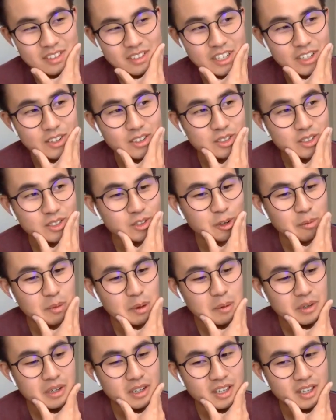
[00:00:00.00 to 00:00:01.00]
I also
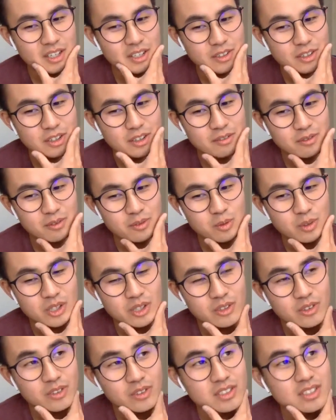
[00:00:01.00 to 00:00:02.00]
remember, I don't know
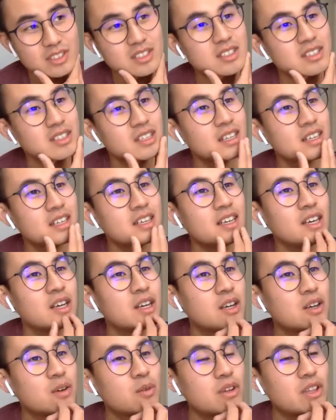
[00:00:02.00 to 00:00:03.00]
whether
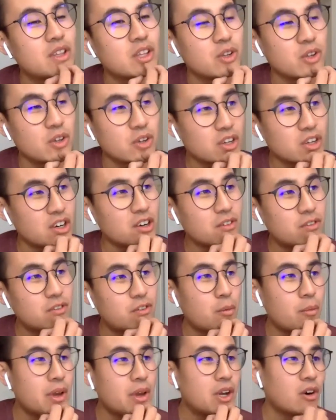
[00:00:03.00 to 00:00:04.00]
you got it
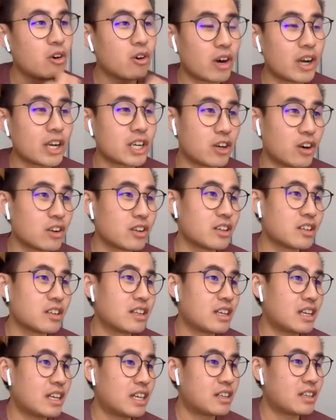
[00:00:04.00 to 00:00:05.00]
for me or I got it,
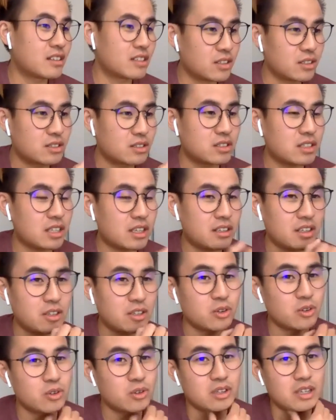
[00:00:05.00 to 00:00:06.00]
and because I
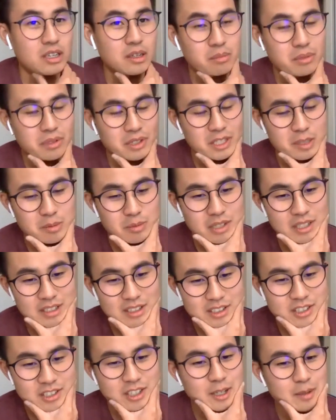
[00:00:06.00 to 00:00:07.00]
think you were a policeman at
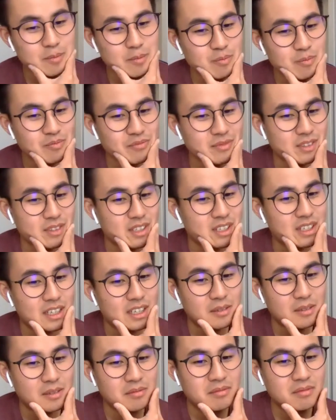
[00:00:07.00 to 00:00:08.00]
the time,
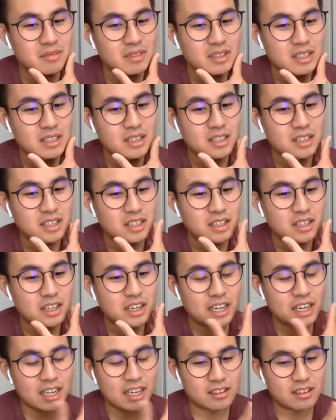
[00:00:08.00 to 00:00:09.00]
I
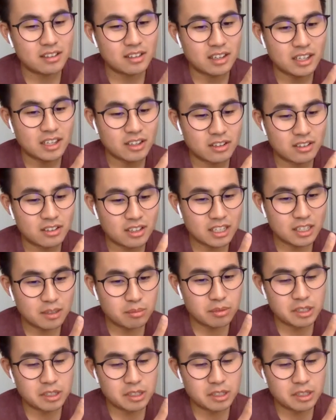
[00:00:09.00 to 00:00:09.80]
got like a